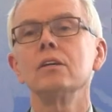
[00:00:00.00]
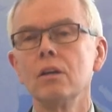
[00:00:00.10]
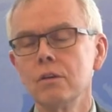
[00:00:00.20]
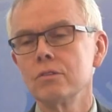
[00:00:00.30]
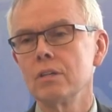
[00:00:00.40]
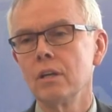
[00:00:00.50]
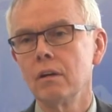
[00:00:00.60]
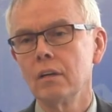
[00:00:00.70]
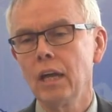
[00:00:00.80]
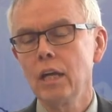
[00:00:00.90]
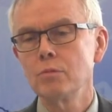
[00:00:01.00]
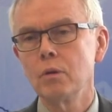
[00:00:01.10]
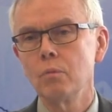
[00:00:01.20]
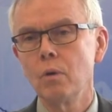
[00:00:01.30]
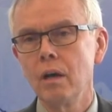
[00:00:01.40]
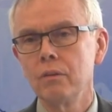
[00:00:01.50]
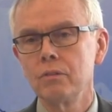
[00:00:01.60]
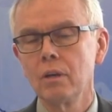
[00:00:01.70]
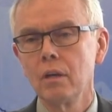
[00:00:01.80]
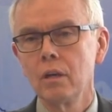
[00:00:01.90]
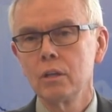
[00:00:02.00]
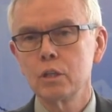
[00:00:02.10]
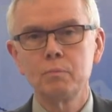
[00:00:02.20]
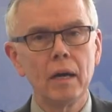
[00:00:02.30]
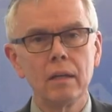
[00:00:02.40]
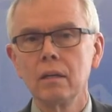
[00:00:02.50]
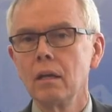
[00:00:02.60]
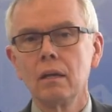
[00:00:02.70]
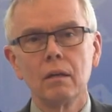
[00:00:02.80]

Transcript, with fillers: years in our engagement was, despite